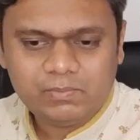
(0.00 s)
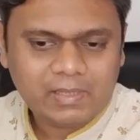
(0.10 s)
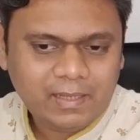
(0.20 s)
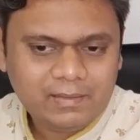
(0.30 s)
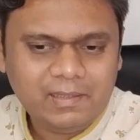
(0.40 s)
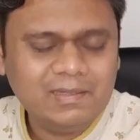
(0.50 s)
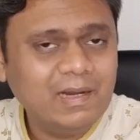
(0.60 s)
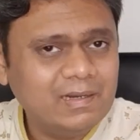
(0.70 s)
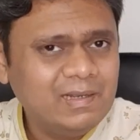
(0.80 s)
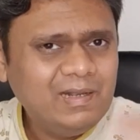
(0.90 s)
but I think
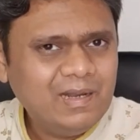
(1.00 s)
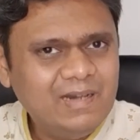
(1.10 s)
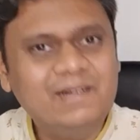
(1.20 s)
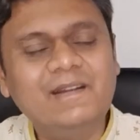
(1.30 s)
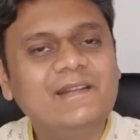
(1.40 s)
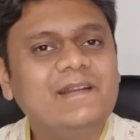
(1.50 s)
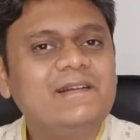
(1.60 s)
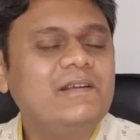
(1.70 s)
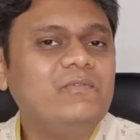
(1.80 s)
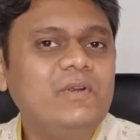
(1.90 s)
that a
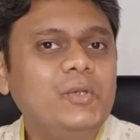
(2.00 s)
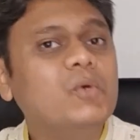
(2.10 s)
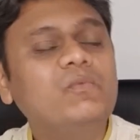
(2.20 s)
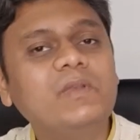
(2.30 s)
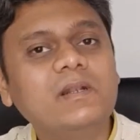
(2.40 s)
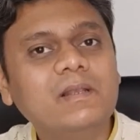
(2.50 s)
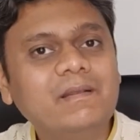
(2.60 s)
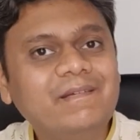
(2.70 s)
dedicated video will